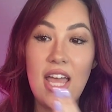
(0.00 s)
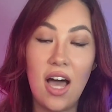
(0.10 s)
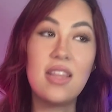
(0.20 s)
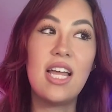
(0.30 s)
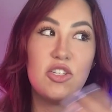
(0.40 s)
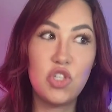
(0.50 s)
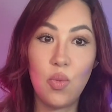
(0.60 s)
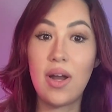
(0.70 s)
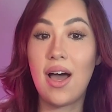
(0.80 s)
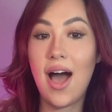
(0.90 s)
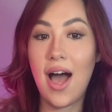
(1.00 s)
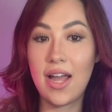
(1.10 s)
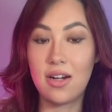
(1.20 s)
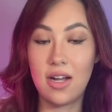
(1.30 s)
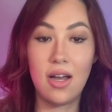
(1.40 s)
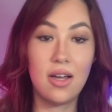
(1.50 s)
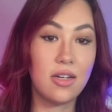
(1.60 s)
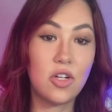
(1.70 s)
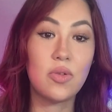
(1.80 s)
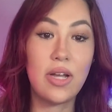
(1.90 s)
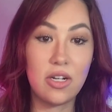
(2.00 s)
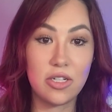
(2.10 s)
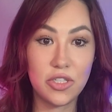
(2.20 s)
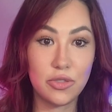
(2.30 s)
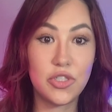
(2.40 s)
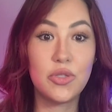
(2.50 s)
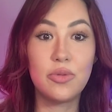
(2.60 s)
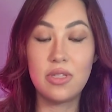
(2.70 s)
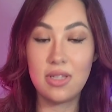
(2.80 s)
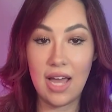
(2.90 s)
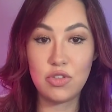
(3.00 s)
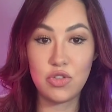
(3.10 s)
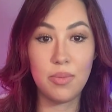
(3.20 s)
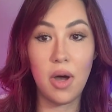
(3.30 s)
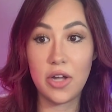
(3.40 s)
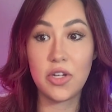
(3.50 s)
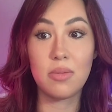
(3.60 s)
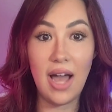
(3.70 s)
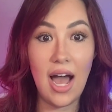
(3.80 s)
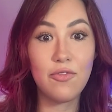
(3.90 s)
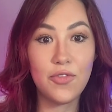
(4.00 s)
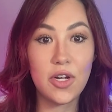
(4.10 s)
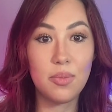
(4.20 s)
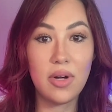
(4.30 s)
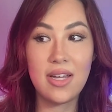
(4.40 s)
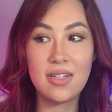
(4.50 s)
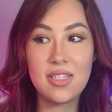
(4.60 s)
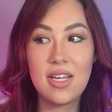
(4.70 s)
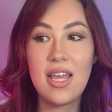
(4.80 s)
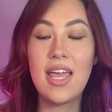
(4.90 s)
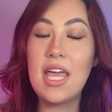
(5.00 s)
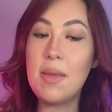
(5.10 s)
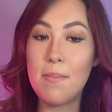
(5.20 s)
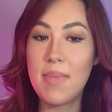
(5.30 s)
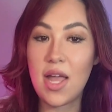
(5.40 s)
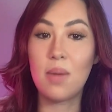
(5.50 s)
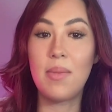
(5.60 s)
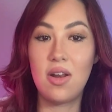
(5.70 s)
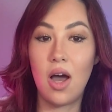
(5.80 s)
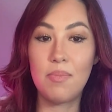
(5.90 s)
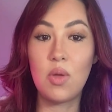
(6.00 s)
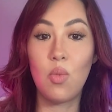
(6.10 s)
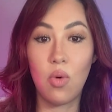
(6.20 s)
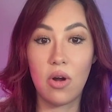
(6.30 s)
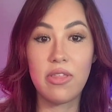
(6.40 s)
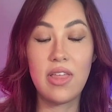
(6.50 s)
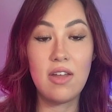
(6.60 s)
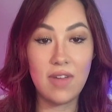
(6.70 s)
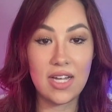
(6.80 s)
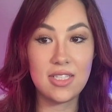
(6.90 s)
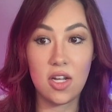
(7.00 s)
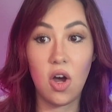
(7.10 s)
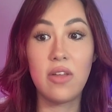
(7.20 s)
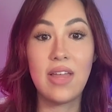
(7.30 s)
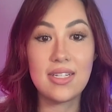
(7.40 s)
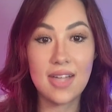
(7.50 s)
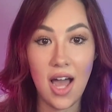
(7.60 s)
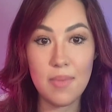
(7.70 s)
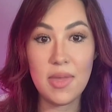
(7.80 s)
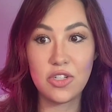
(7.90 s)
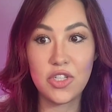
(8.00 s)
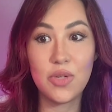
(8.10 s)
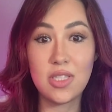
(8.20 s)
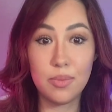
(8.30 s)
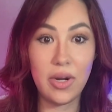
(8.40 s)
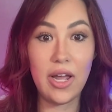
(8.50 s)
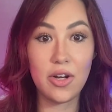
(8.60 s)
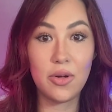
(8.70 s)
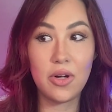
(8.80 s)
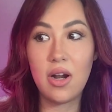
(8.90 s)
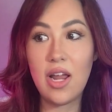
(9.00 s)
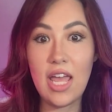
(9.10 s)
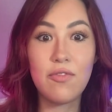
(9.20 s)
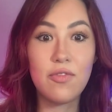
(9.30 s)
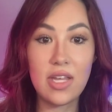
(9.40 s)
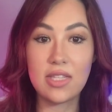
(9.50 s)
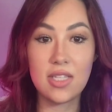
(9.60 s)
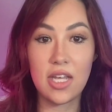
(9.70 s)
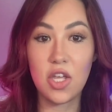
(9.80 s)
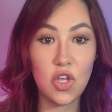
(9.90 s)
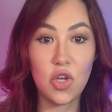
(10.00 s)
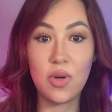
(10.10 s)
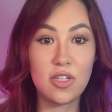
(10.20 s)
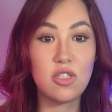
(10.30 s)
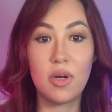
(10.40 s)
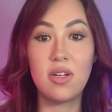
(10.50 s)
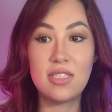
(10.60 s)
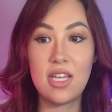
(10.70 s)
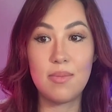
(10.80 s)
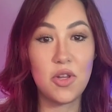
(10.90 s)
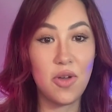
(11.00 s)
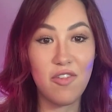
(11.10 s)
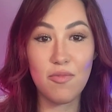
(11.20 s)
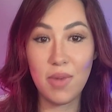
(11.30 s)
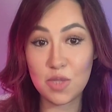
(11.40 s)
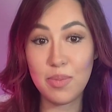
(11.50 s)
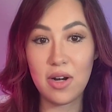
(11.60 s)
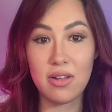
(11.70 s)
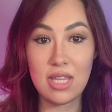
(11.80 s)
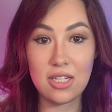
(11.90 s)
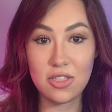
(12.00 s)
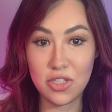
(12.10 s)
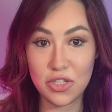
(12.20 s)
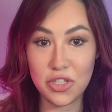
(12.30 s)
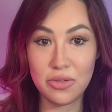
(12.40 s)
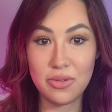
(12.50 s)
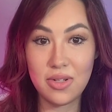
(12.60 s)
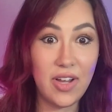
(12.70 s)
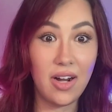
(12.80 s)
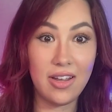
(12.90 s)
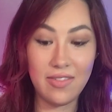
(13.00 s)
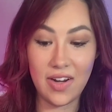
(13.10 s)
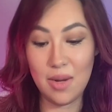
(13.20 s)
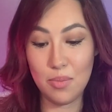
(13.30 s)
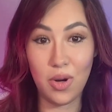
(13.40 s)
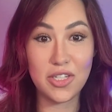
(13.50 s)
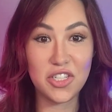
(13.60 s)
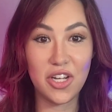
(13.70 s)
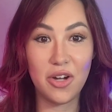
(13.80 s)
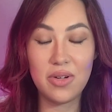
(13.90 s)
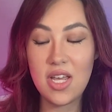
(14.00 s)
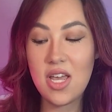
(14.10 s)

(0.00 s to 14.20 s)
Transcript: Unless you want to hire a creator to do the live stream on your behalf for your brand, it may or may not be worth investing all that time into as a brand owner if it's like you and a small team and you have much better things to do. Very, very important to note.